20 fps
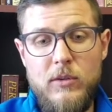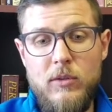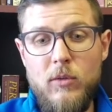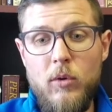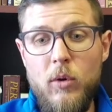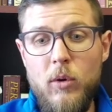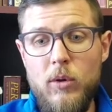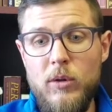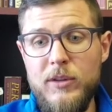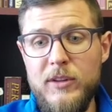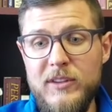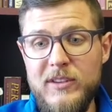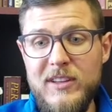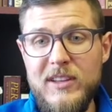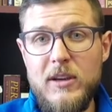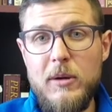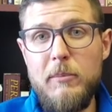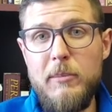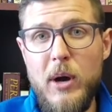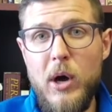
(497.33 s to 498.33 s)
all the
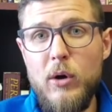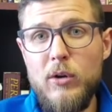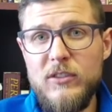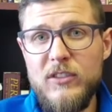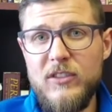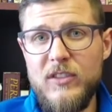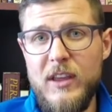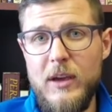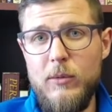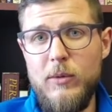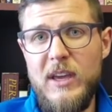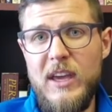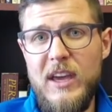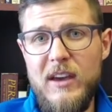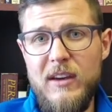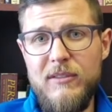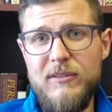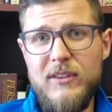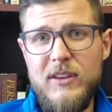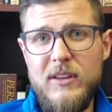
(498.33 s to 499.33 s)
decomposers that we
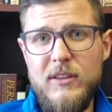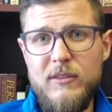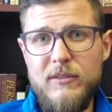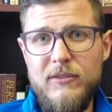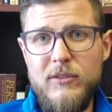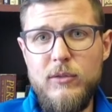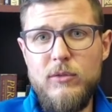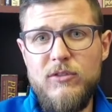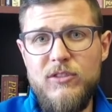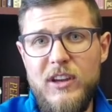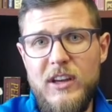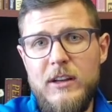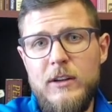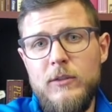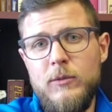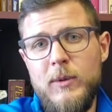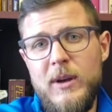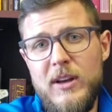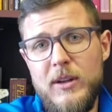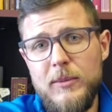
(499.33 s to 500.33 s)
have in the food chain as
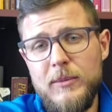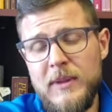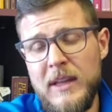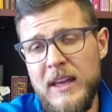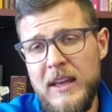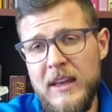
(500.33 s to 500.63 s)
well.